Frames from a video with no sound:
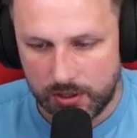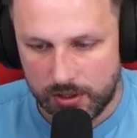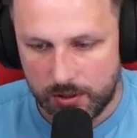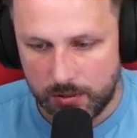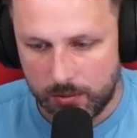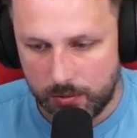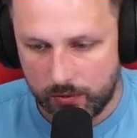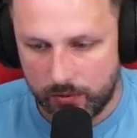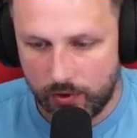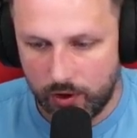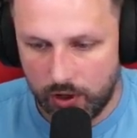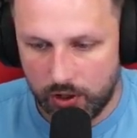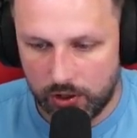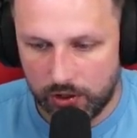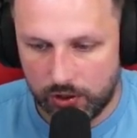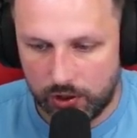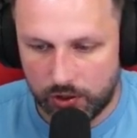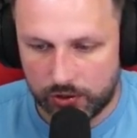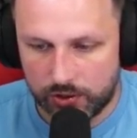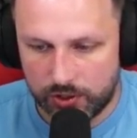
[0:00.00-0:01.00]
We've got a
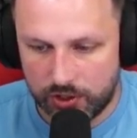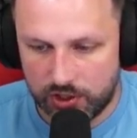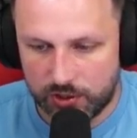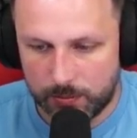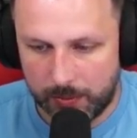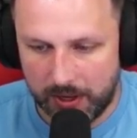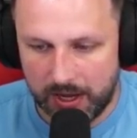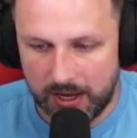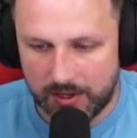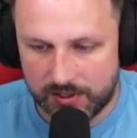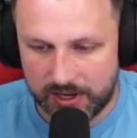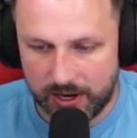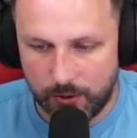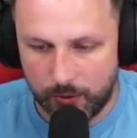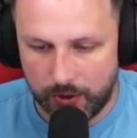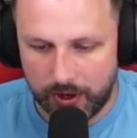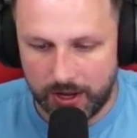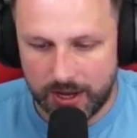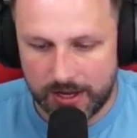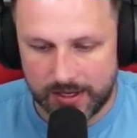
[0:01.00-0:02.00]
lot of space out
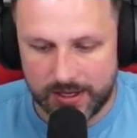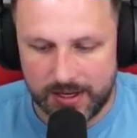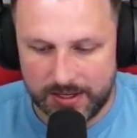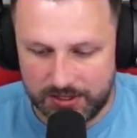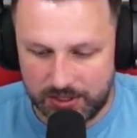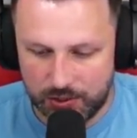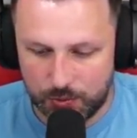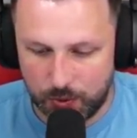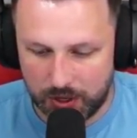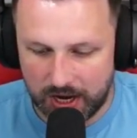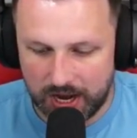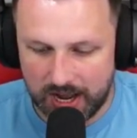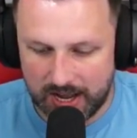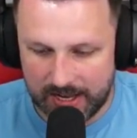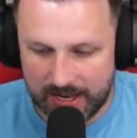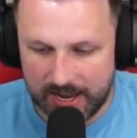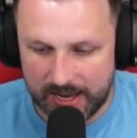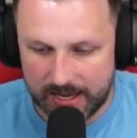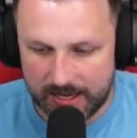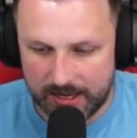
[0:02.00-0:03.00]
here, and this is what I
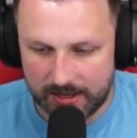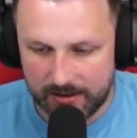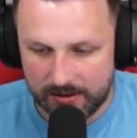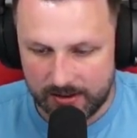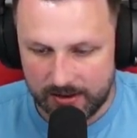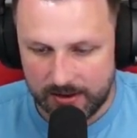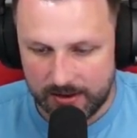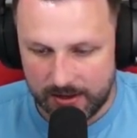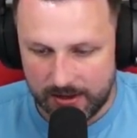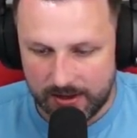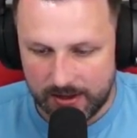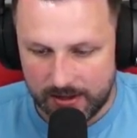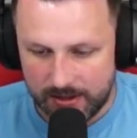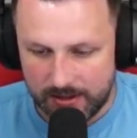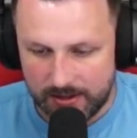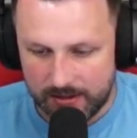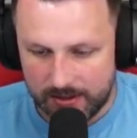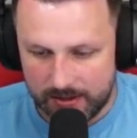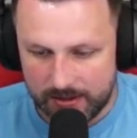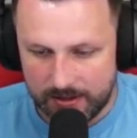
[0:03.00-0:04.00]
like.
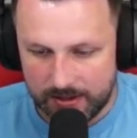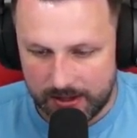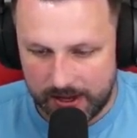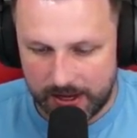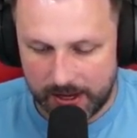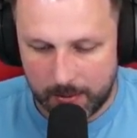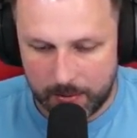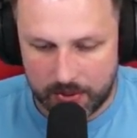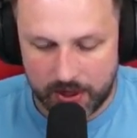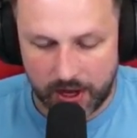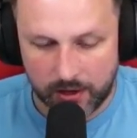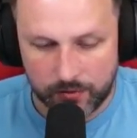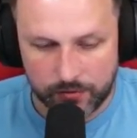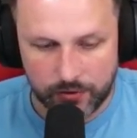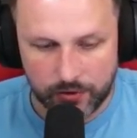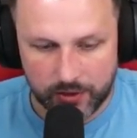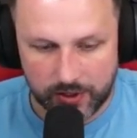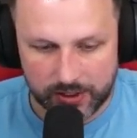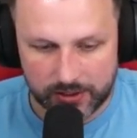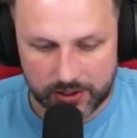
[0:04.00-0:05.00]
Like, I'm
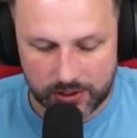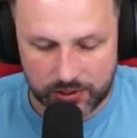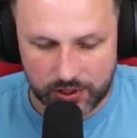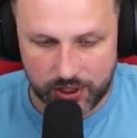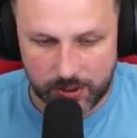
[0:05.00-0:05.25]
thankful that the team